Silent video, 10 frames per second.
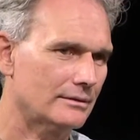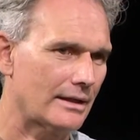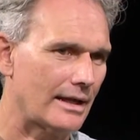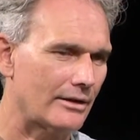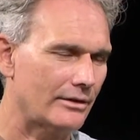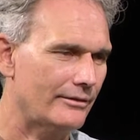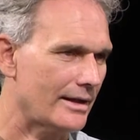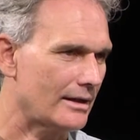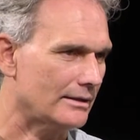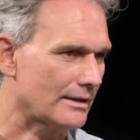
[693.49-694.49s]
like out of
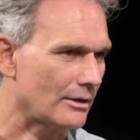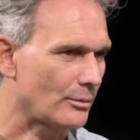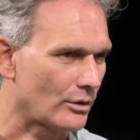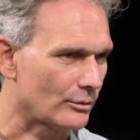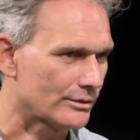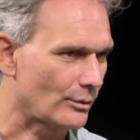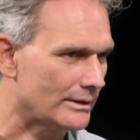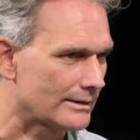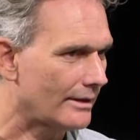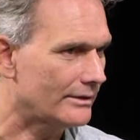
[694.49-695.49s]
Anais Airport, was
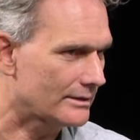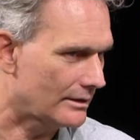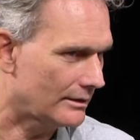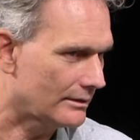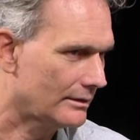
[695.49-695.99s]
117.